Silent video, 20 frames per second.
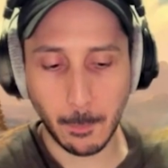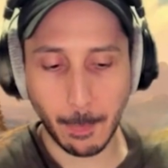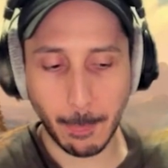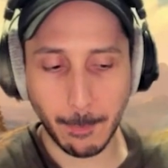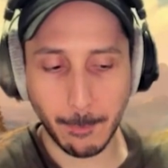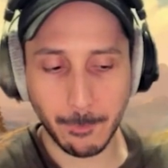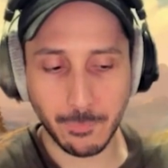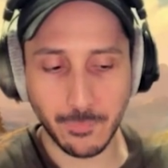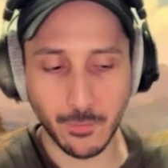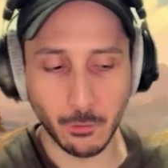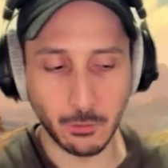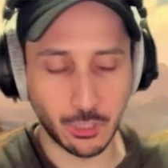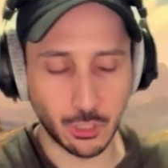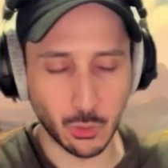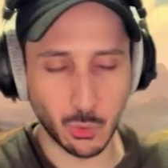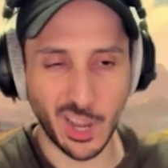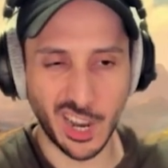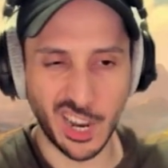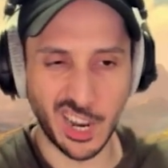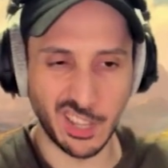Which is
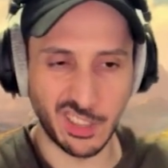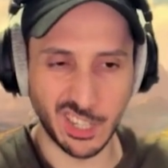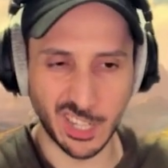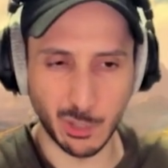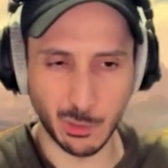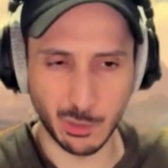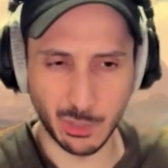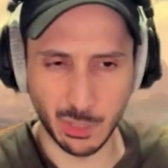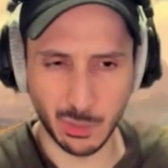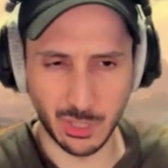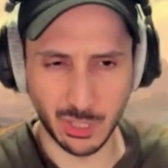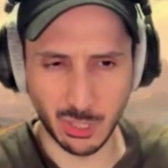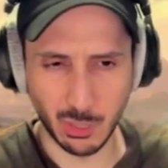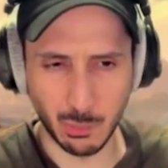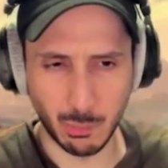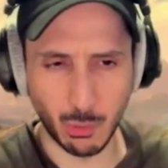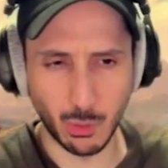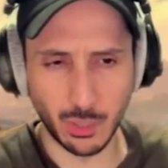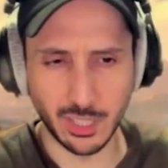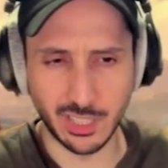why I think I was so
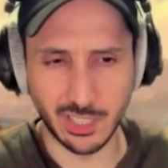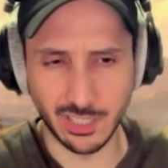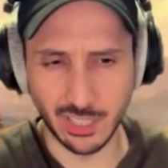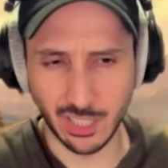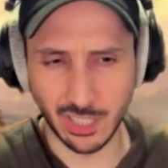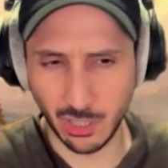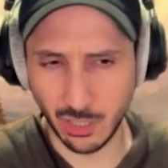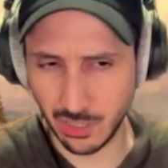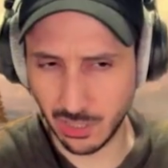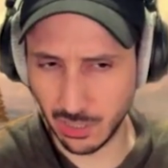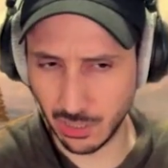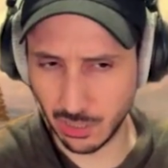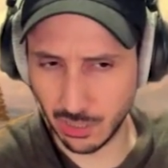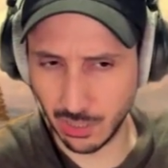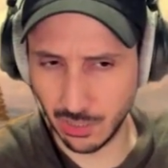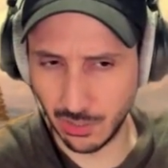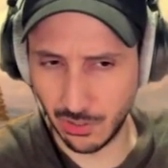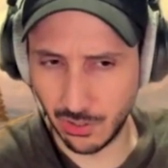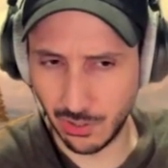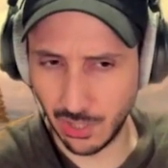disappointed, because I heard such good
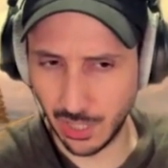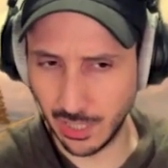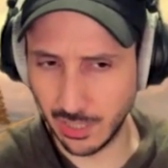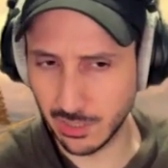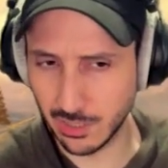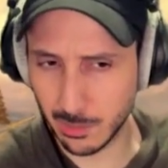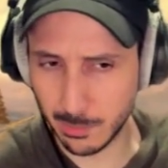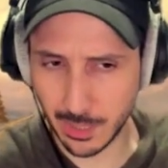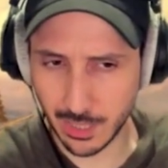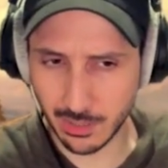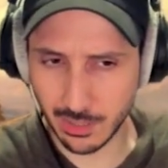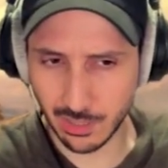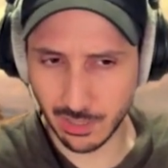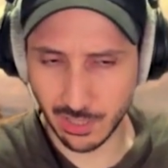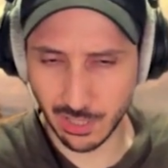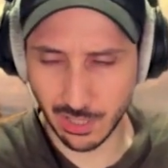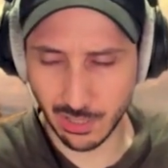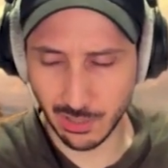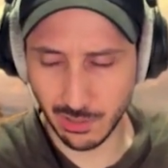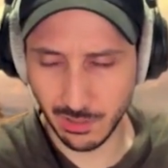things about the
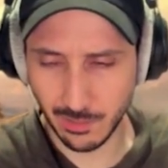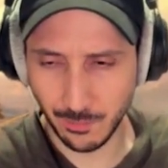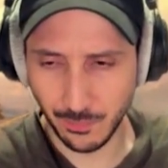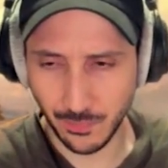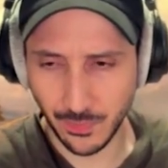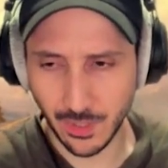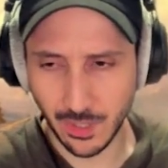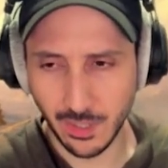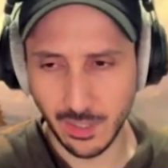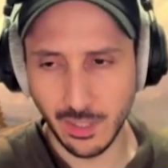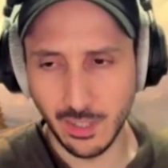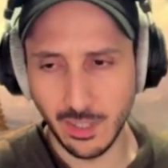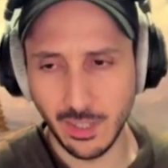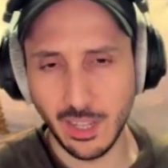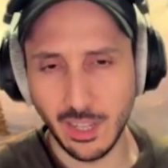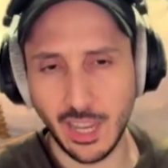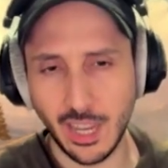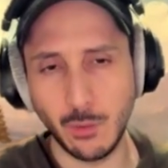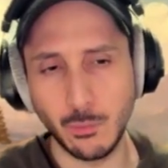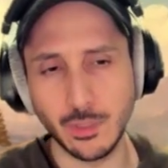show
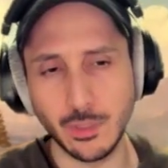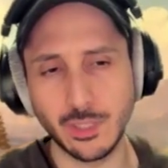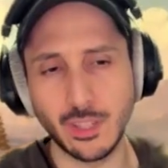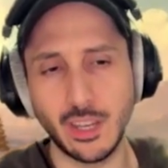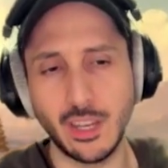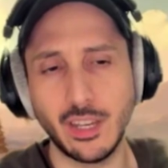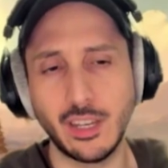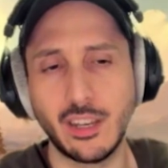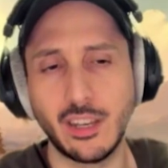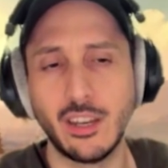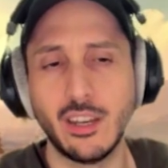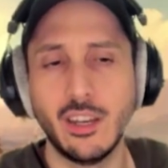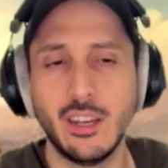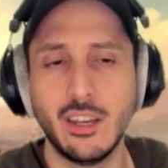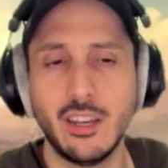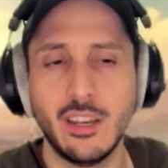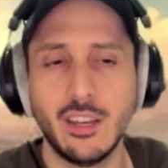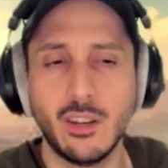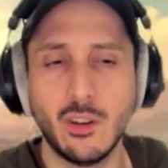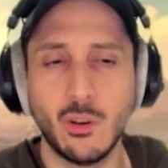and was like,
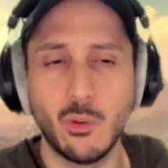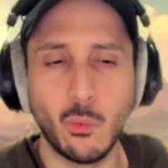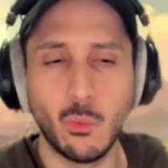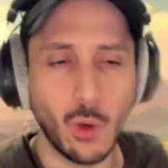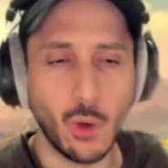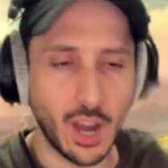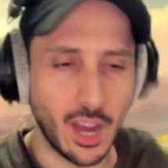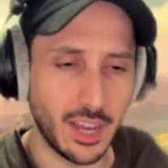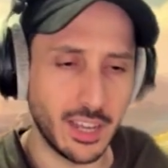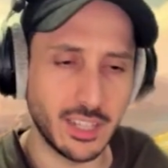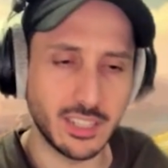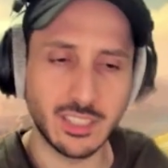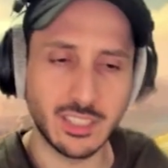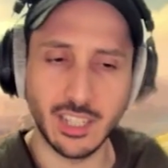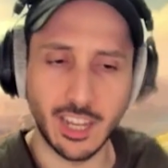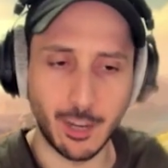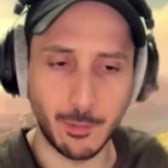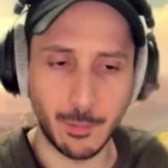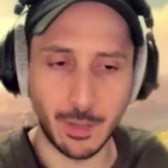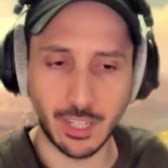why is the
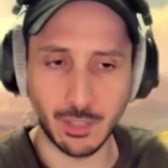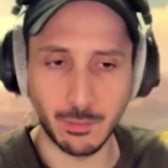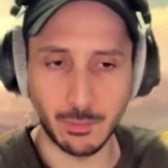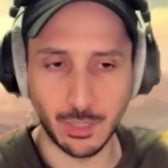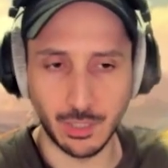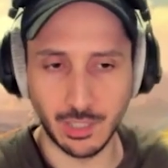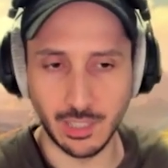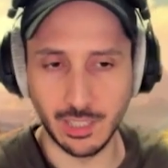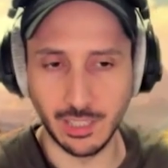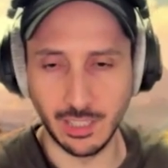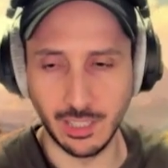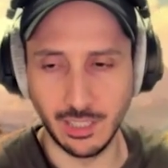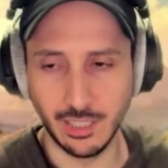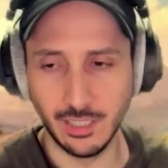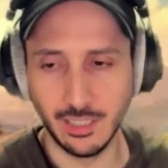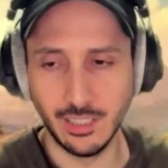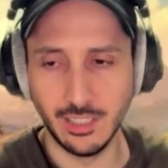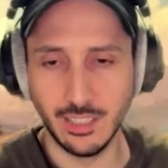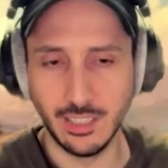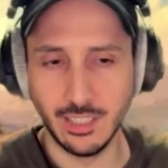anime community
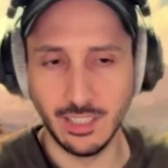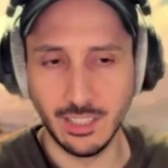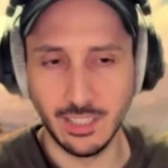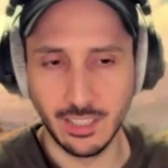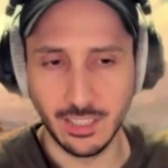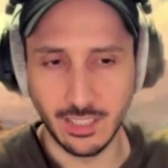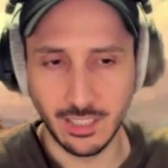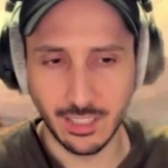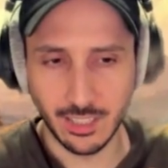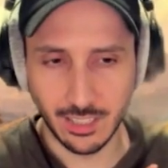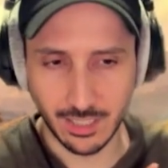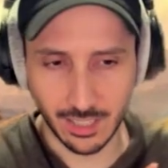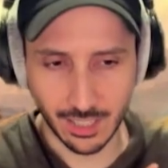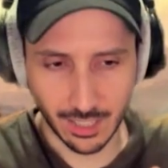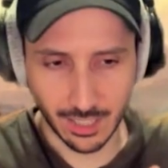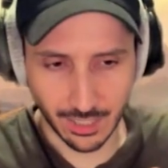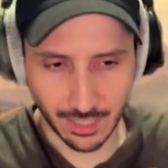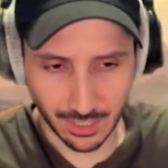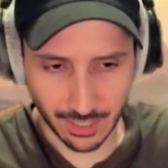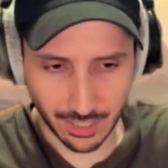
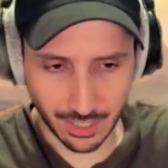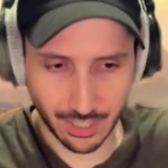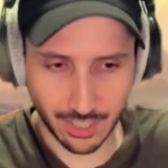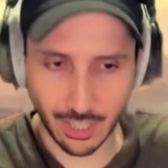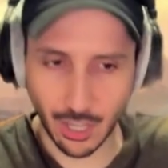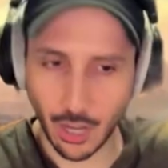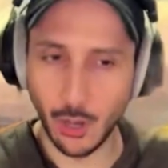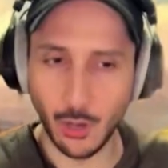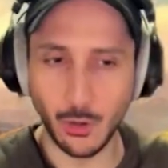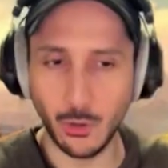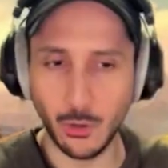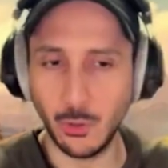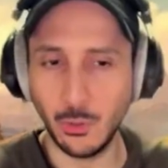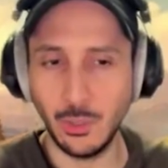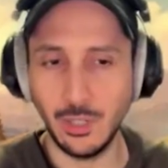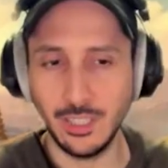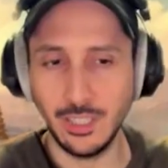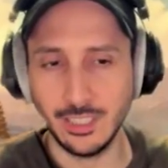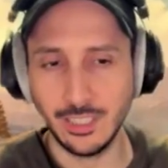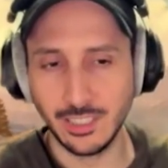so
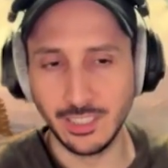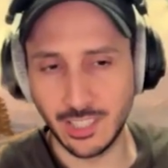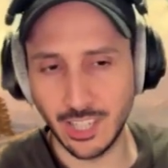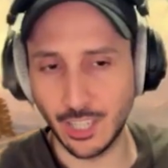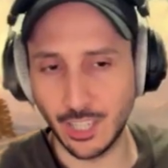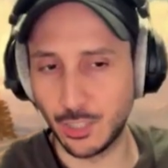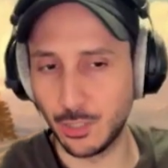sexually